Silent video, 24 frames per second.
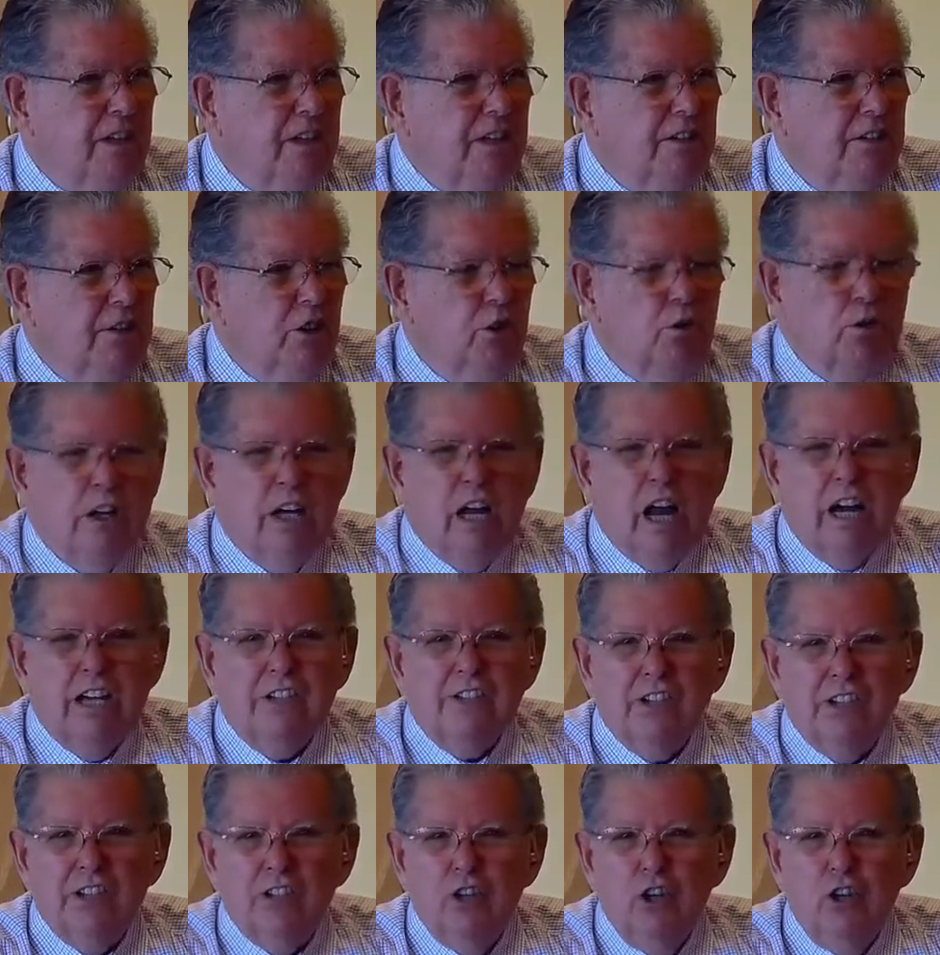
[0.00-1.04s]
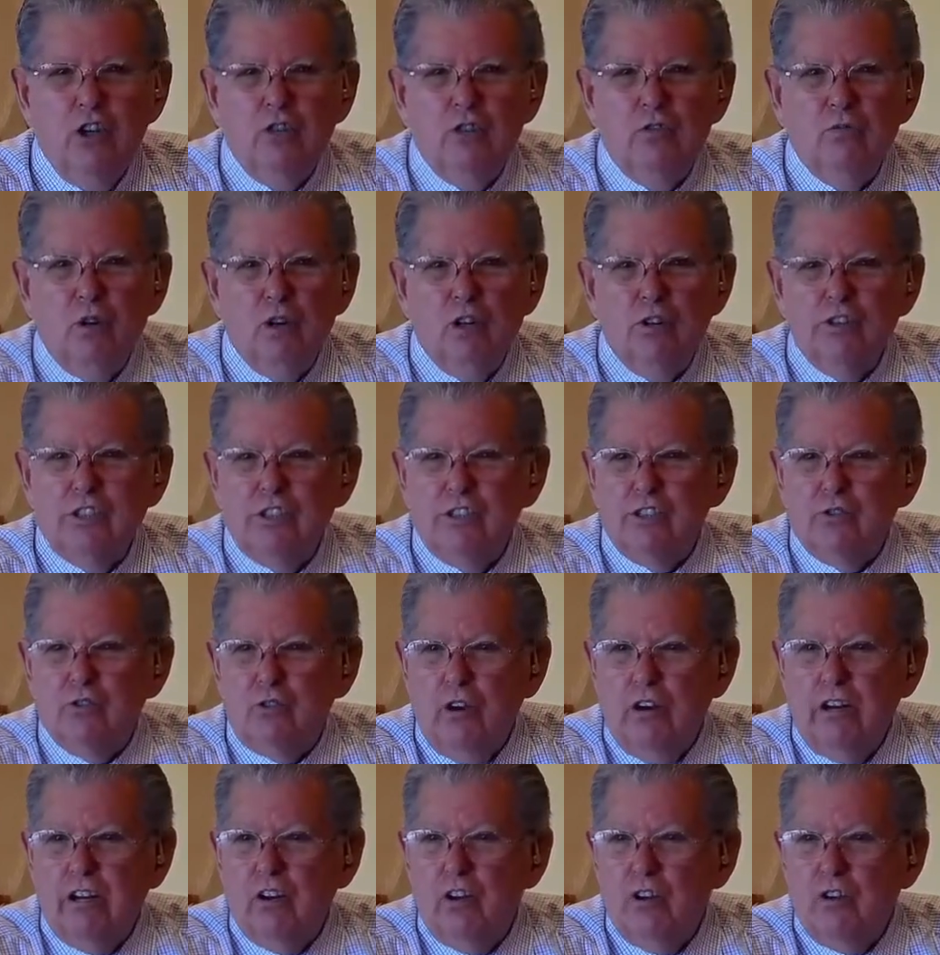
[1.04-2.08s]
You know, when Isaac Newton wrote this
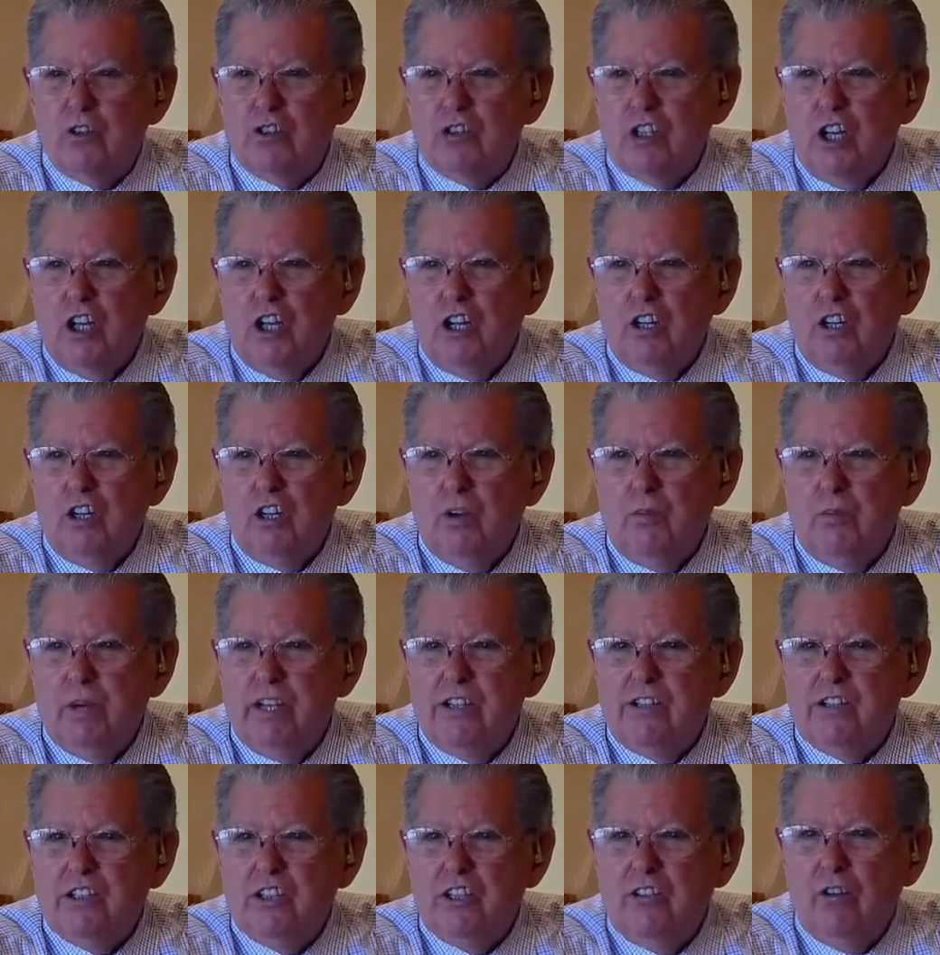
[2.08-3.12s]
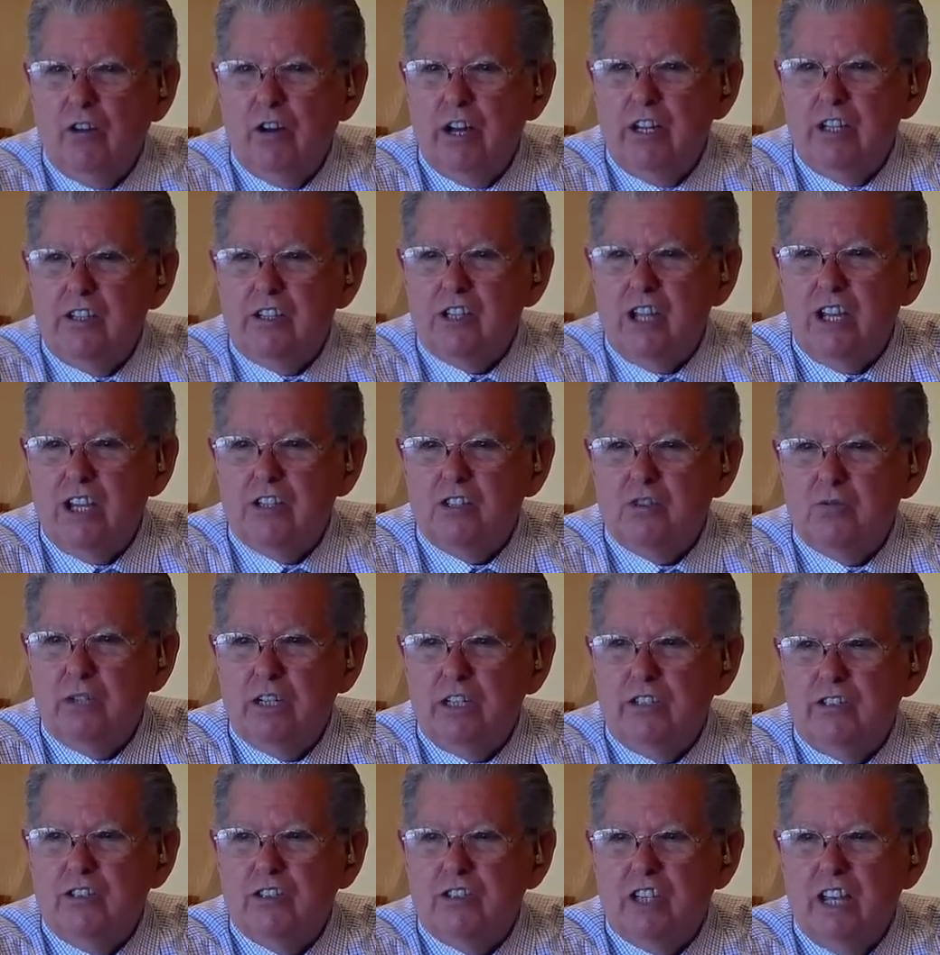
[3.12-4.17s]
great old song, Amazing Grace, How Sweet
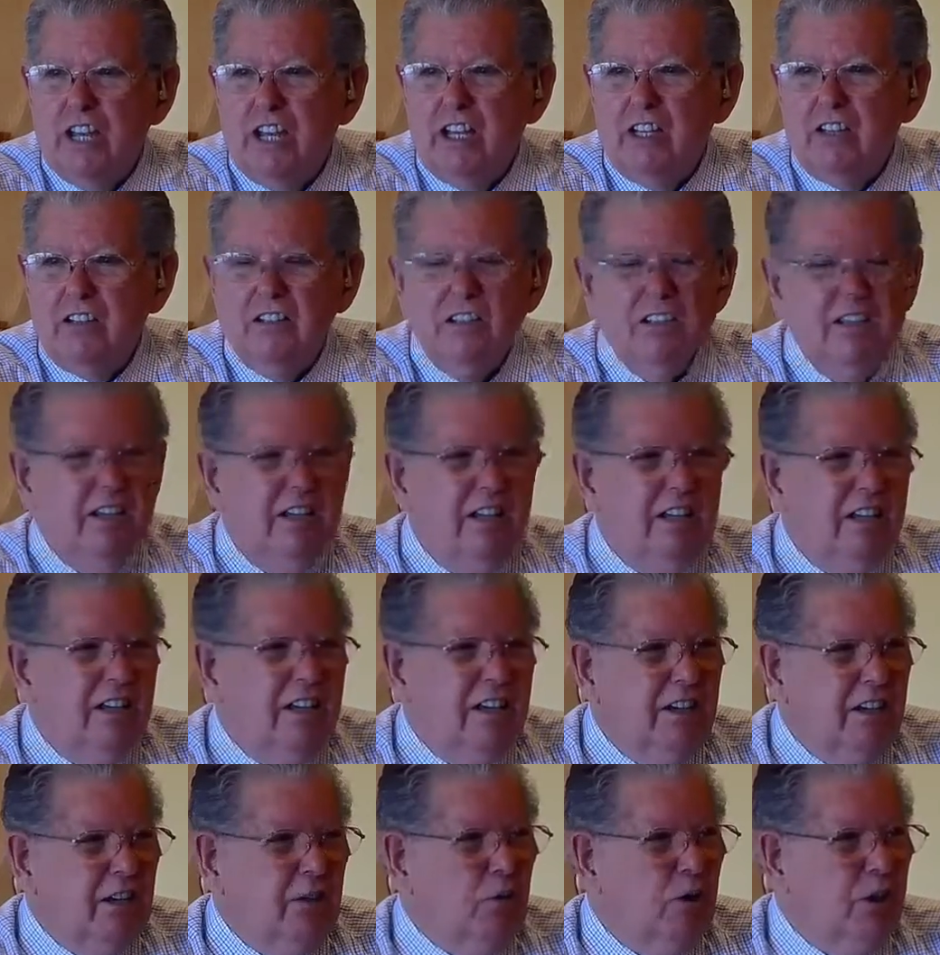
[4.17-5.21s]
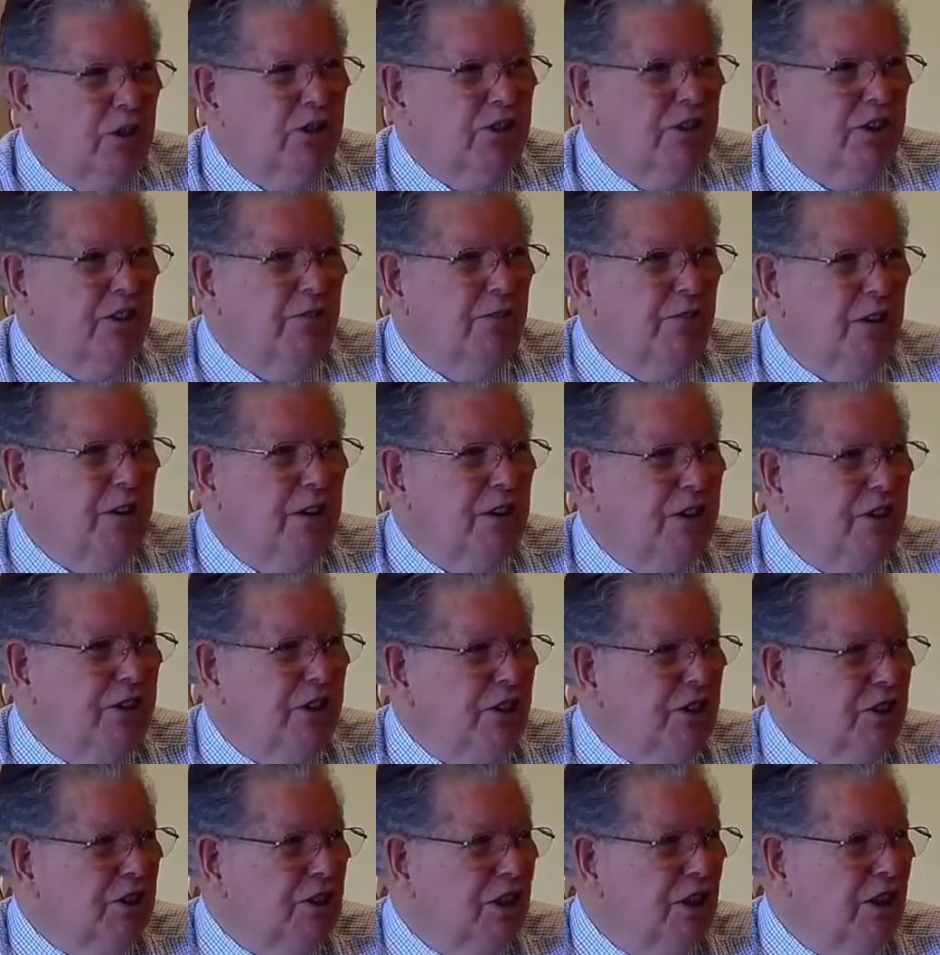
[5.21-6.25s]
the Sound, what does he finish
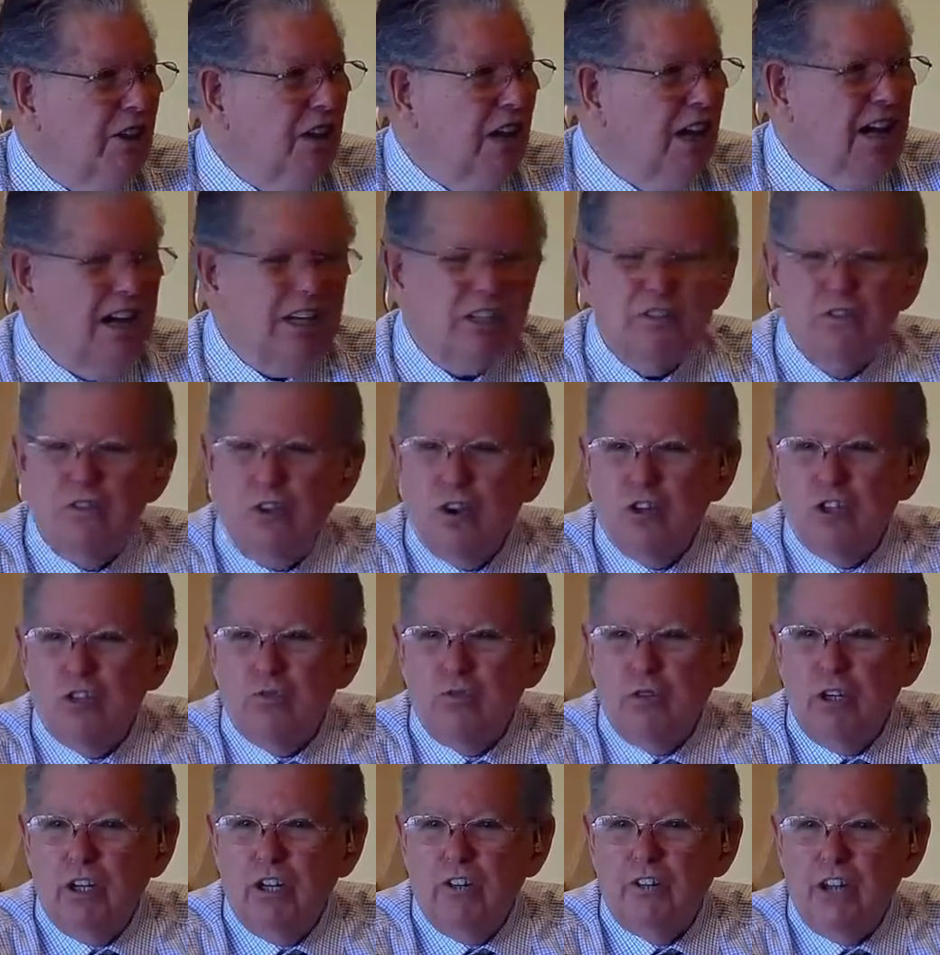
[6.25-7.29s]
his uh, last verse with?